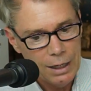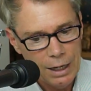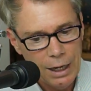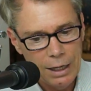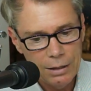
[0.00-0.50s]

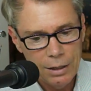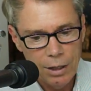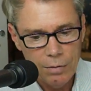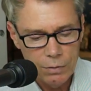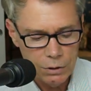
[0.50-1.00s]
I
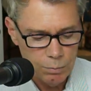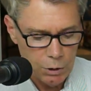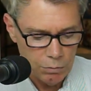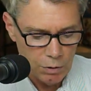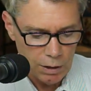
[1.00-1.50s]
love the
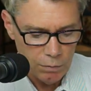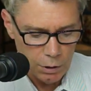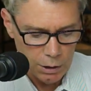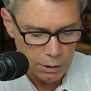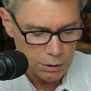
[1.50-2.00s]
spring drive
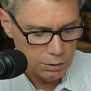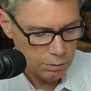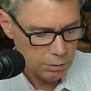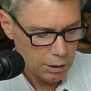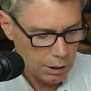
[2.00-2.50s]
on this.
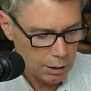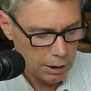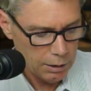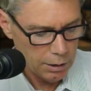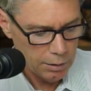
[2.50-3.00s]
I,
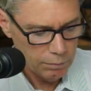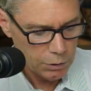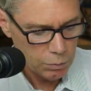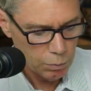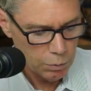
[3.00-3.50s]
I love
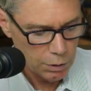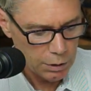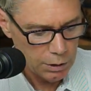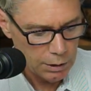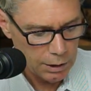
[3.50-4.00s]
just
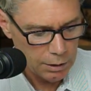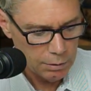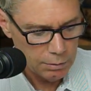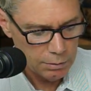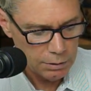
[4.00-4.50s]
looking at that
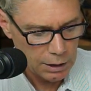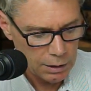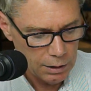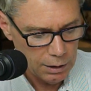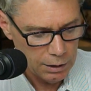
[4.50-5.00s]

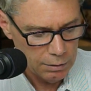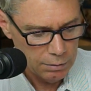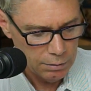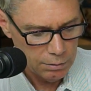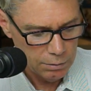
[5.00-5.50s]
second
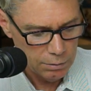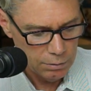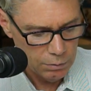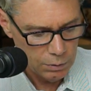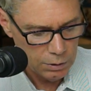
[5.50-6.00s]
hand
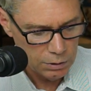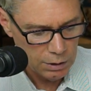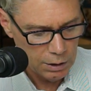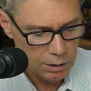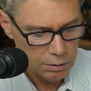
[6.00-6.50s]
doing its
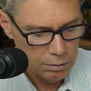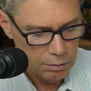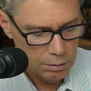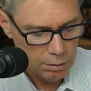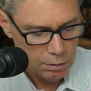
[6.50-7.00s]
thing.
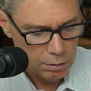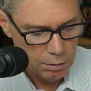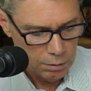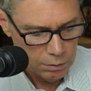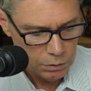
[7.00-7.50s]

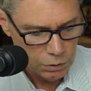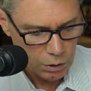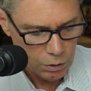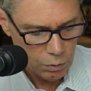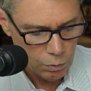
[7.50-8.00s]

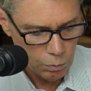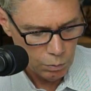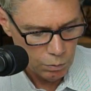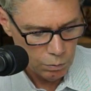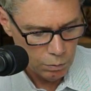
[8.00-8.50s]
So
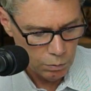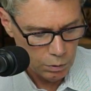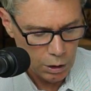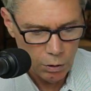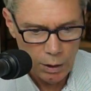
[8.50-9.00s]

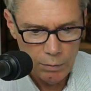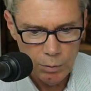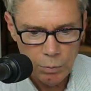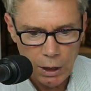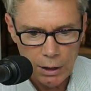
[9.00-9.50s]
no, I
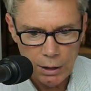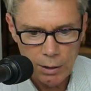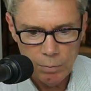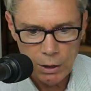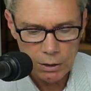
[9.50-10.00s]
would probably
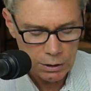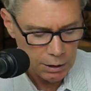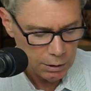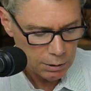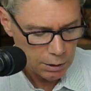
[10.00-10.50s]
keep this.
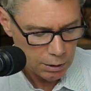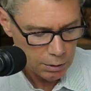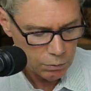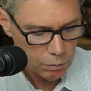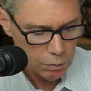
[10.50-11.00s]
And to tell you
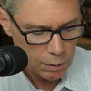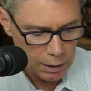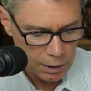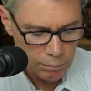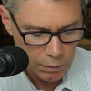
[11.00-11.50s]
the truth,
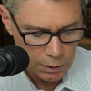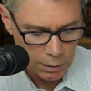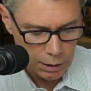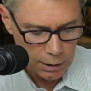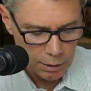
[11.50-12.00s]
I
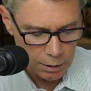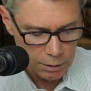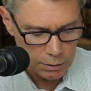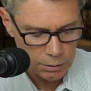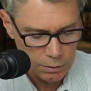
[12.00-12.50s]
really like
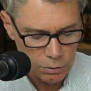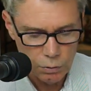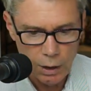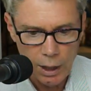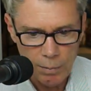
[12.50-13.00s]
this
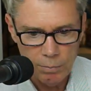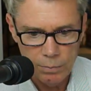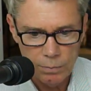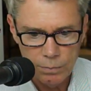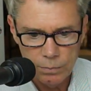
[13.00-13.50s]
strap
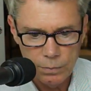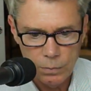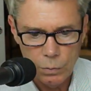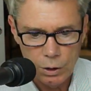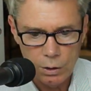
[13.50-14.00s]

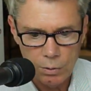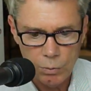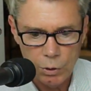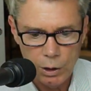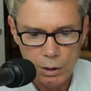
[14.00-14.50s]
with the
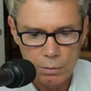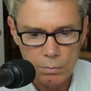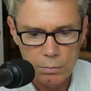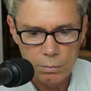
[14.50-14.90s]
deployant